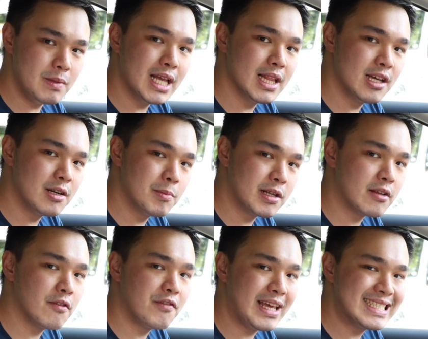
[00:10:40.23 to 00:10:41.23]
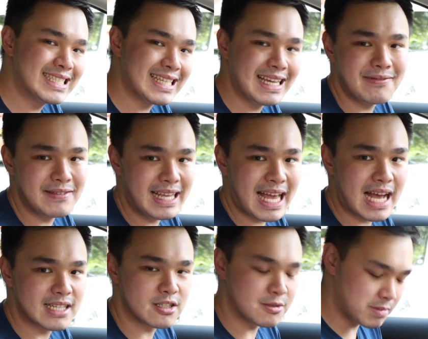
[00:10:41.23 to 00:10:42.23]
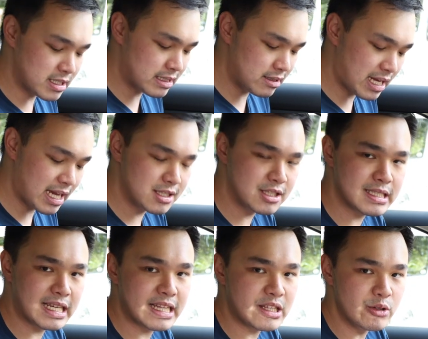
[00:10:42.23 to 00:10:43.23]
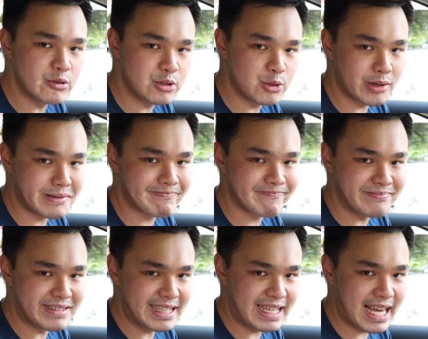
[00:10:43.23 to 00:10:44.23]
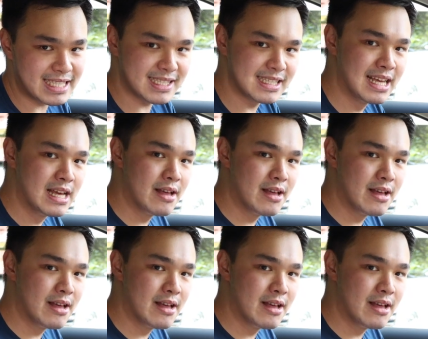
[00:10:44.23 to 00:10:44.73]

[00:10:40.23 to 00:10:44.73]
be a little bit of a safety hazard, but kind of just get used to it. Yes.